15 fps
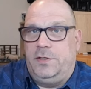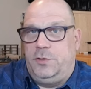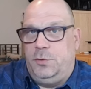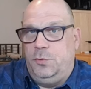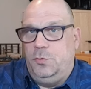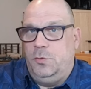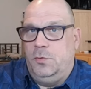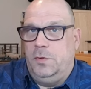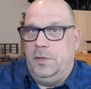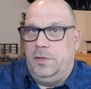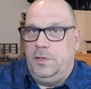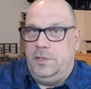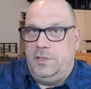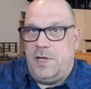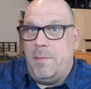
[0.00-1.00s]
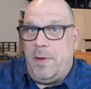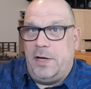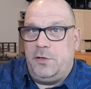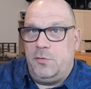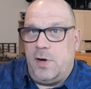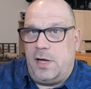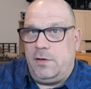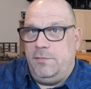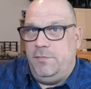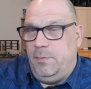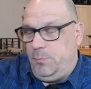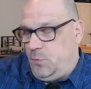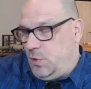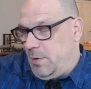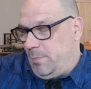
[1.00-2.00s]
to a semi-truck
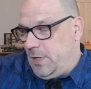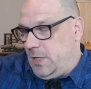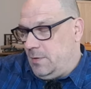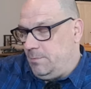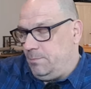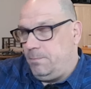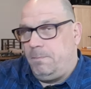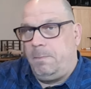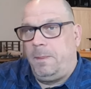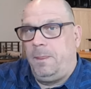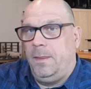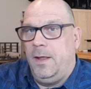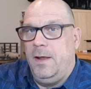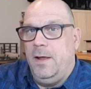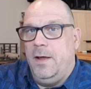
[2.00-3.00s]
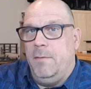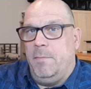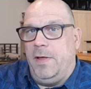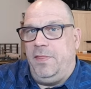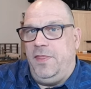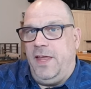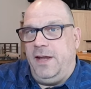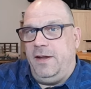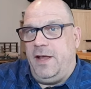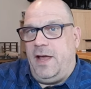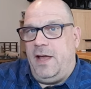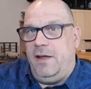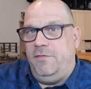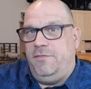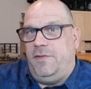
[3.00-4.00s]
from Tamiya. But then
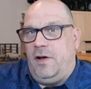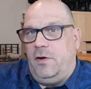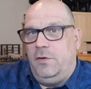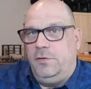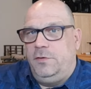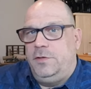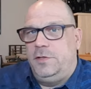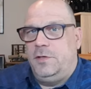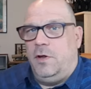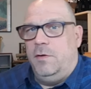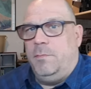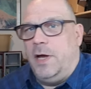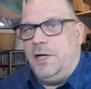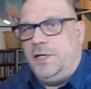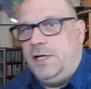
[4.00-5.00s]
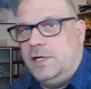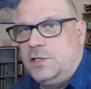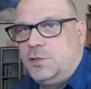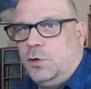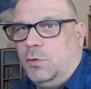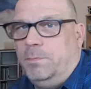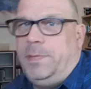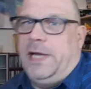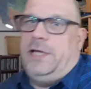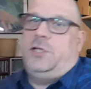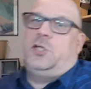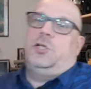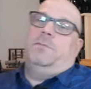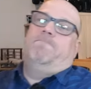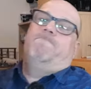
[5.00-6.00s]
I found on my dealer's
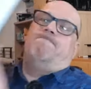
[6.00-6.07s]
homepage